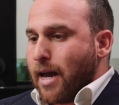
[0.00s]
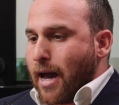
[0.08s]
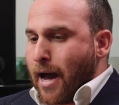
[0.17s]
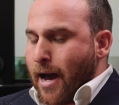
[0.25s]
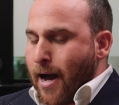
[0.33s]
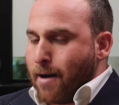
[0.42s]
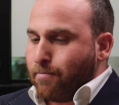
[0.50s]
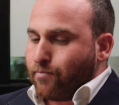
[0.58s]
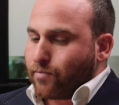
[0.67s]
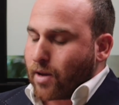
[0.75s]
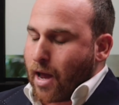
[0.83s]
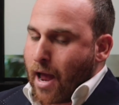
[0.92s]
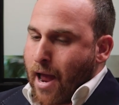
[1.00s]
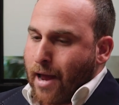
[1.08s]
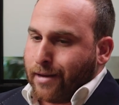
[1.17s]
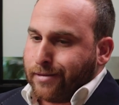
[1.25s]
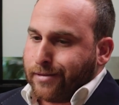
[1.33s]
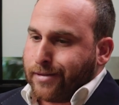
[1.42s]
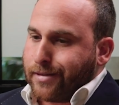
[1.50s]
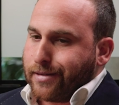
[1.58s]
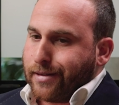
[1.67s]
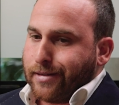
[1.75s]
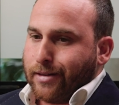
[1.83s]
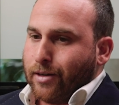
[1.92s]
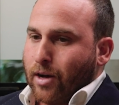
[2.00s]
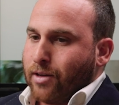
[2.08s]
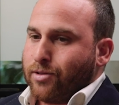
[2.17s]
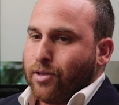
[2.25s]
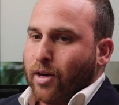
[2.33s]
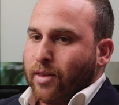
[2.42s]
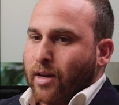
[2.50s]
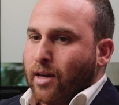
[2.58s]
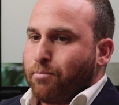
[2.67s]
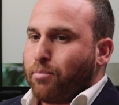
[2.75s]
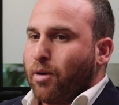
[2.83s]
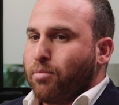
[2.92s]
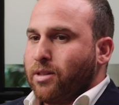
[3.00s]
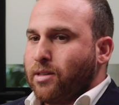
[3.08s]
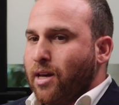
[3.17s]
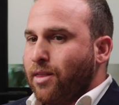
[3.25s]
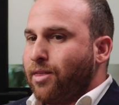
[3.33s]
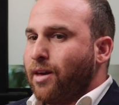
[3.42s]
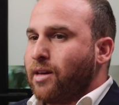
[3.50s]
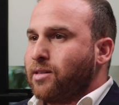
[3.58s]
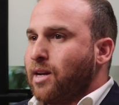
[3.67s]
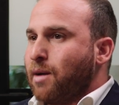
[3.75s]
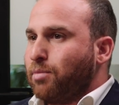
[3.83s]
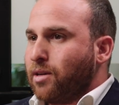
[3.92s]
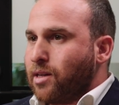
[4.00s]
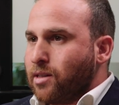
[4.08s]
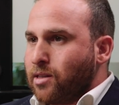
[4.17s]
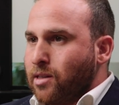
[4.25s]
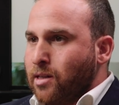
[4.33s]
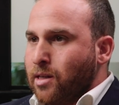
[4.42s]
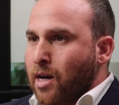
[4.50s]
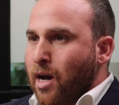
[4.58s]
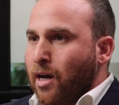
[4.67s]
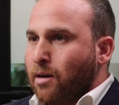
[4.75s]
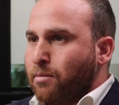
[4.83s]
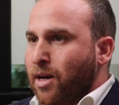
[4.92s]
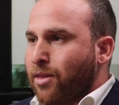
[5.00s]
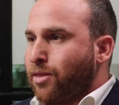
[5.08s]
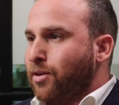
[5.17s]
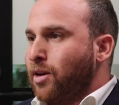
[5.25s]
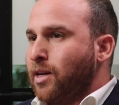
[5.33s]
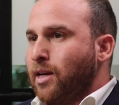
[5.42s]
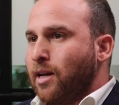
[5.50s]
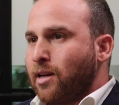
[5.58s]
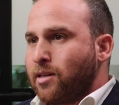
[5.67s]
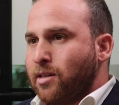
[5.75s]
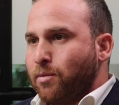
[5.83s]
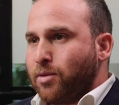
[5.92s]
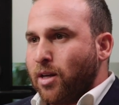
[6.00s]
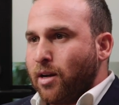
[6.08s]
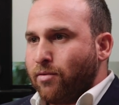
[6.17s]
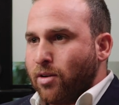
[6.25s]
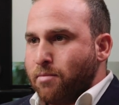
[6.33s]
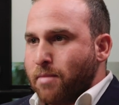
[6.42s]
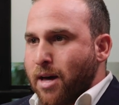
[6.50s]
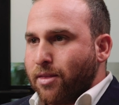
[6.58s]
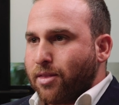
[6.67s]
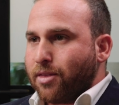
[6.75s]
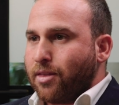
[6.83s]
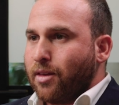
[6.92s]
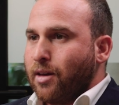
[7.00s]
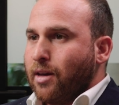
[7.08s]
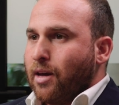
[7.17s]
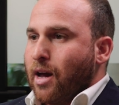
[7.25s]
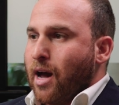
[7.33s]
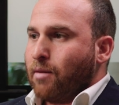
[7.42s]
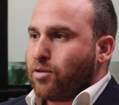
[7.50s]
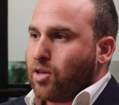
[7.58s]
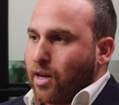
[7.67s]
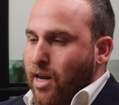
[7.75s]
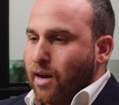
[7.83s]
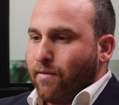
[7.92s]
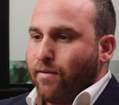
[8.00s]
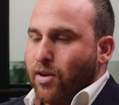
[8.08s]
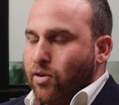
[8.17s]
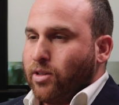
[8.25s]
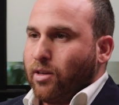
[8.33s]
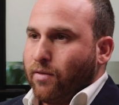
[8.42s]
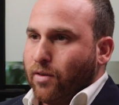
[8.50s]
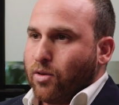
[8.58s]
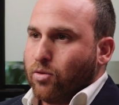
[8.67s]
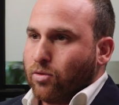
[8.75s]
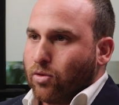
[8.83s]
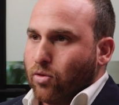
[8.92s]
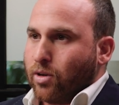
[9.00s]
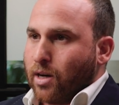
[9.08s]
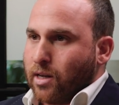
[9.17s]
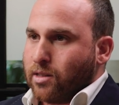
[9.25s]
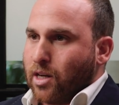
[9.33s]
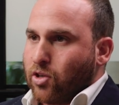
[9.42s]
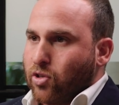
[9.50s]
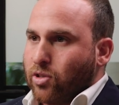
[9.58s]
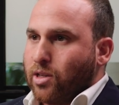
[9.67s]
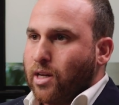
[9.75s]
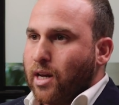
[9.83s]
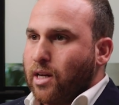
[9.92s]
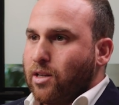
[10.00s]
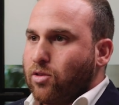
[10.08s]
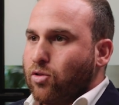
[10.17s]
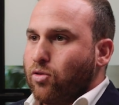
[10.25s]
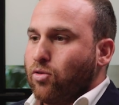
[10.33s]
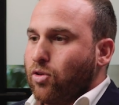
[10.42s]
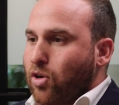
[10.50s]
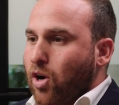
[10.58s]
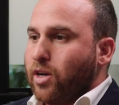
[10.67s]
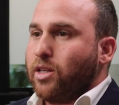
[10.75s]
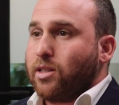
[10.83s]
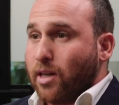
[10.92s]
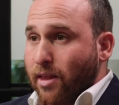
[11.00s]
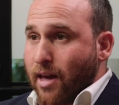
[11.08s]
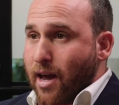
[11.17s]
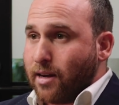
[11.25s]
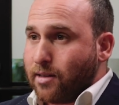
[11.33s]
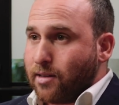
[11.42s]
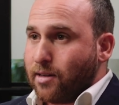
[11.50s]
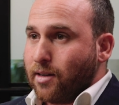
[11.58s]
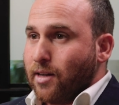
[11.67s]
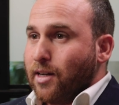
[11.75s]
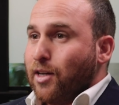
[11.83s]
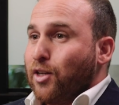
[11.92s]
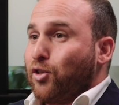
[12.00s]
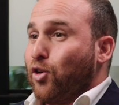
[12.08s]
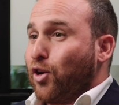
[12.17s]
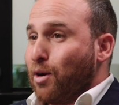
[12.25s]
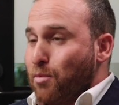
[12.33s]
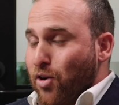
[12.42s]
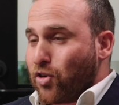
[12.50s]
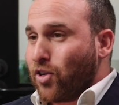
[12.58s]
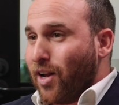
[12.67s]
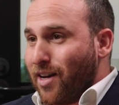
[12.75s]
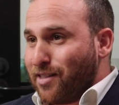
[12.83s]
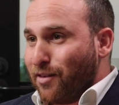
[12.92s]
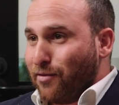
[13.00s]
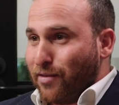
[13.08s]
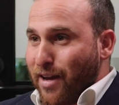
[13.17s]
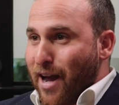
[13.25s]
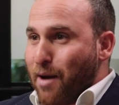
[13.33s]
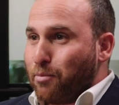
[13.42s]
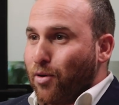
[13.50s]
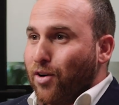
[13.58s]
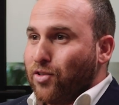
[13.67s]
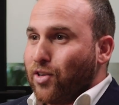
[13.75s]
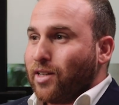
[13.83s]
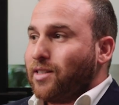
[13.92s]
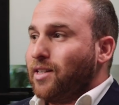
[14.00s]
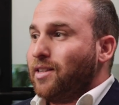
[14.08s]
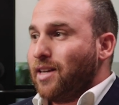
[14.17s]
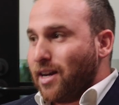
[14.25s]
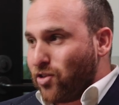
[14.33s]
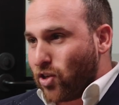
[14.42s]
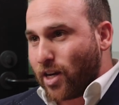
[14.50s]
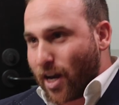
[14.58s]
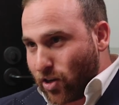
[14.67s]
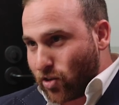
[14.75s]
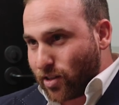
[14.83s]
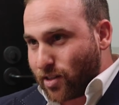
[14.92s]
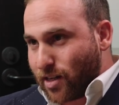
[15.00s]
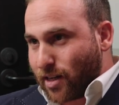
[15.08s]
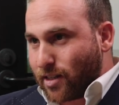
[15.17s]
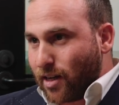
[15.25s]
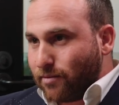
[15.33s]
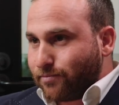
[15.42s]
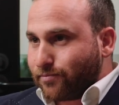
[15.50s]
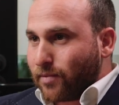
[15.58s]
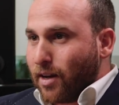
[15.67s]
And as you know, they get probably 10,000 applicants a year and about 30 get accepted every month. So again, very difficult organization to get into. Got into that to commercialize a VR project in the education sector.